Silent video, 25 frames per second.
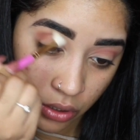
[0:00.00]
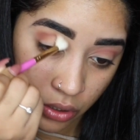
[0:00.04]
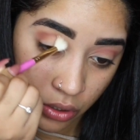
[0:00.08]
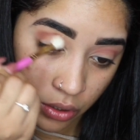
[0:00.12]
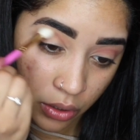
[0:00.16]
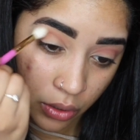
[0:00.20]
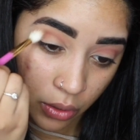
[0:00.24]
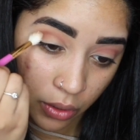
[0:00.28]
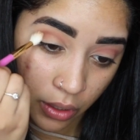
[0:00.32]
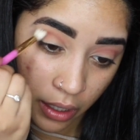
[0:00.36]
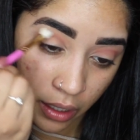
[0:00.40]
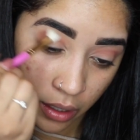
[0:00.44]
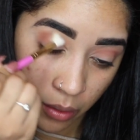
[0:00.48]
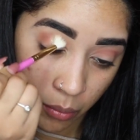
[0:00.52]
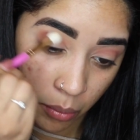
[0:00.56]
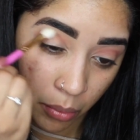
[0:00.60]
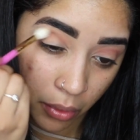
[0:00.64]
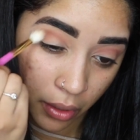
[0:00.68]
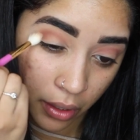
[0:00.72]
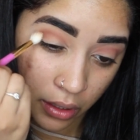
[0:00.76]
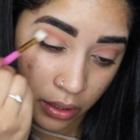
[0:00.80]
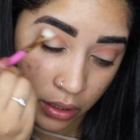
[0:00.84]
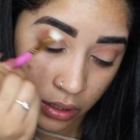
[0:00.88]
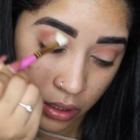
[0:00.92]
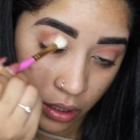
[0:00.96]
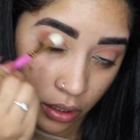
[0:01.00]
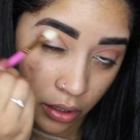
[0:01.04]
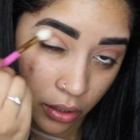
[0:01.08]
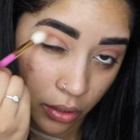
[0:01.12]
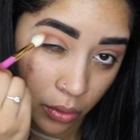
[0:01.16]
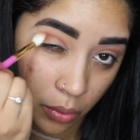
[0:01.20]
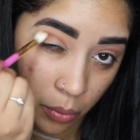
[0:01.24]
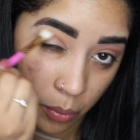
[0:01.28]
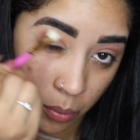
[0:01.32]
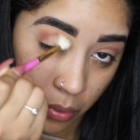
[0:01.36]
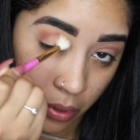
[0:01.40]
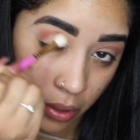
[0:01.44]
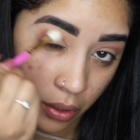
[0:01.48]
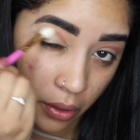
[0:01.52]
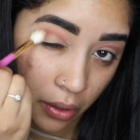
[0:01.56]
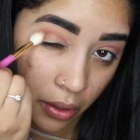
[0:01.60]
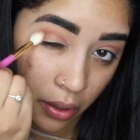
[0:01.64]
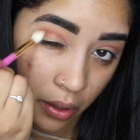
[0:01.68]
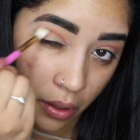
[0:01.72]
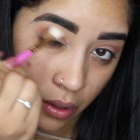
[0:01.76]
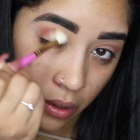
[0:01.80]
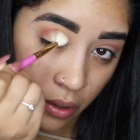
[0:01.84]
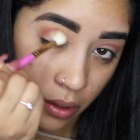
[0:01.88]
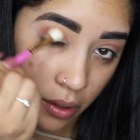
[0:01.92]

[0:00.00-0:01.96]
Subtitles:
just so that it blends a little better.